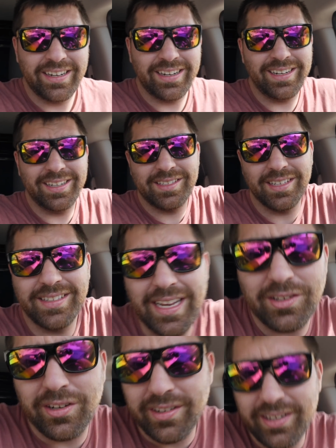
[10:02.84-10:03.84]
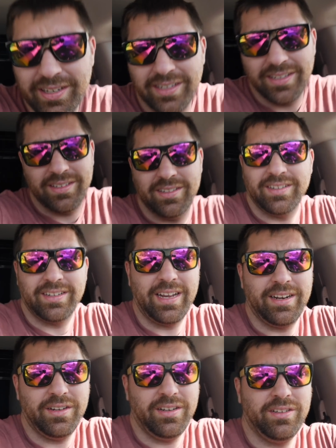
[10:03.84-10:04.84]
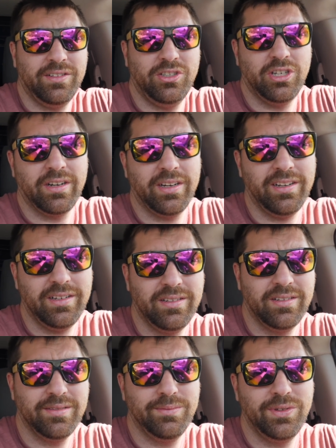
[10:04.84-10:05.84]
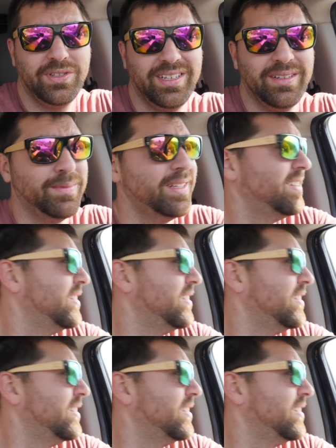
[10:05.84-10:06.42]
it's a desert kind of junk museum.